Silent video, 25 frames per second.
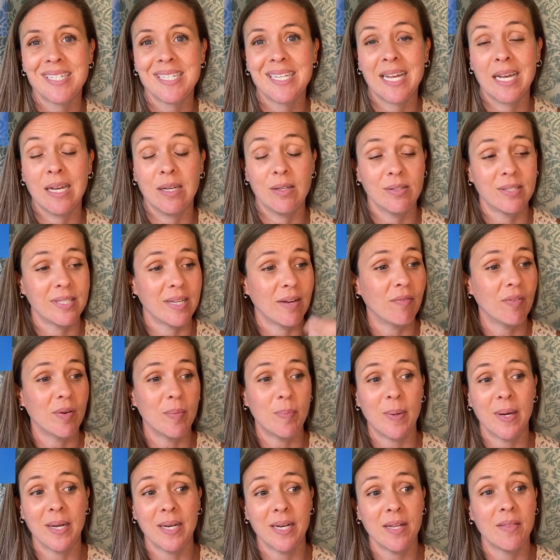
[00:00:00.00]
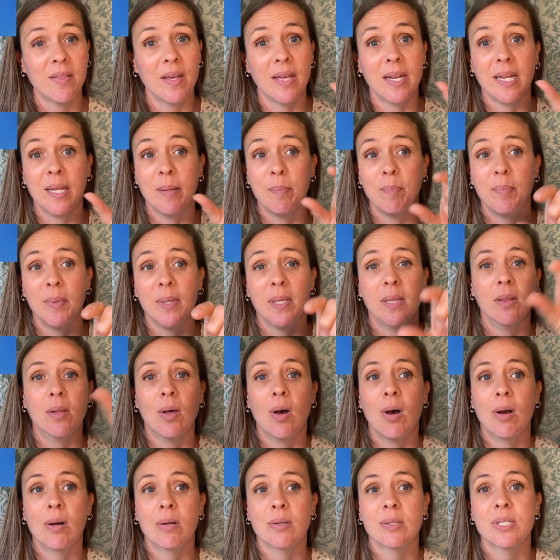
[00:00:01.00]
tells everybody that it
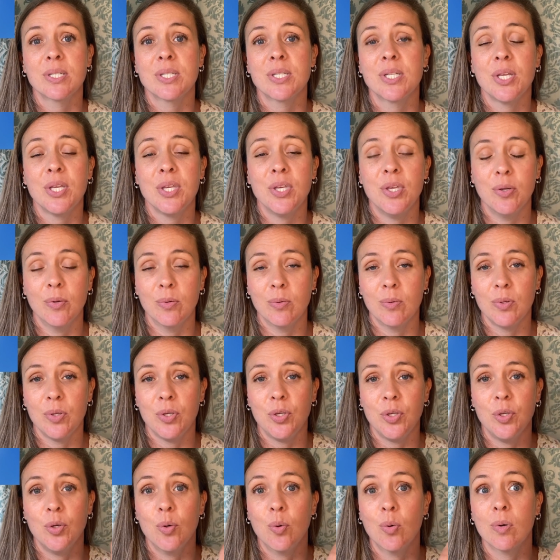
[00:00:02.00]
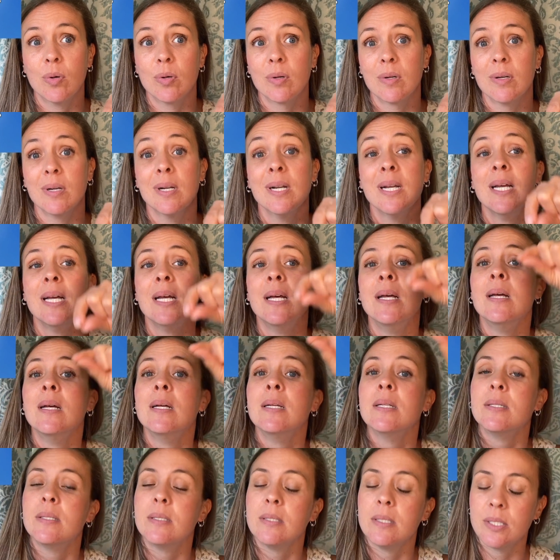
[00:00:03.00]
belongs to you. Your
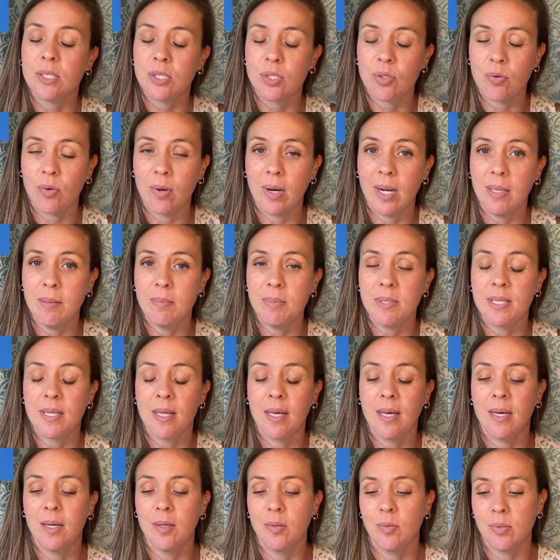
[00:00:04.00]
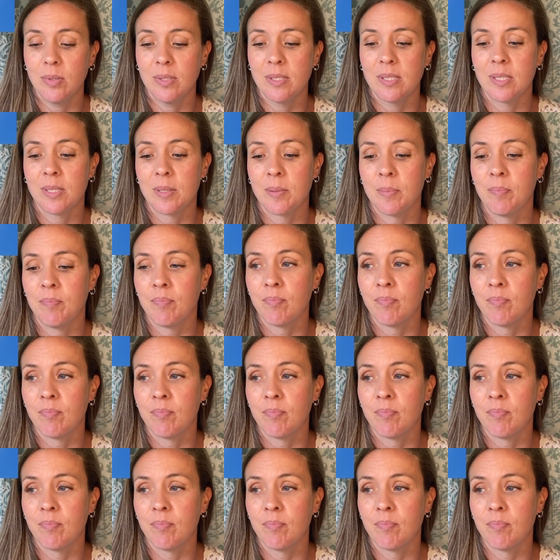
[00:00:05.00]
describes the house.